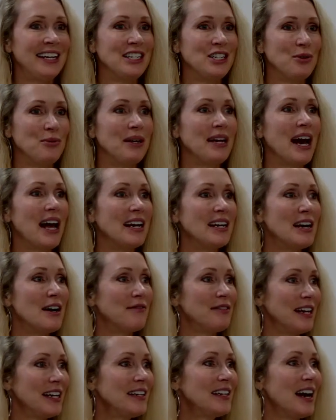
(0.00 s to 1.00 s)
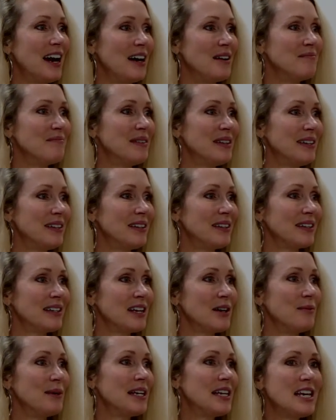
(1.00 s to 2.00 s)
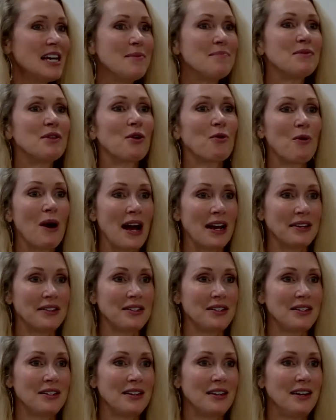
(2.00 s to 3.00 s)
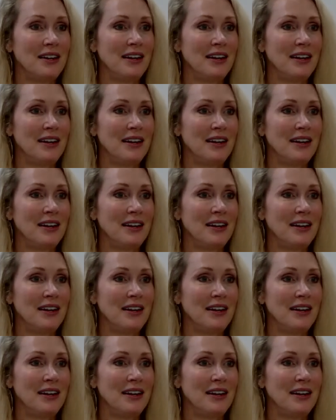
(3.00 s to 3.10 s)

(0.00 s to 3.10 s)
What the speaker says: do we got enough income? Can we keep the rest?"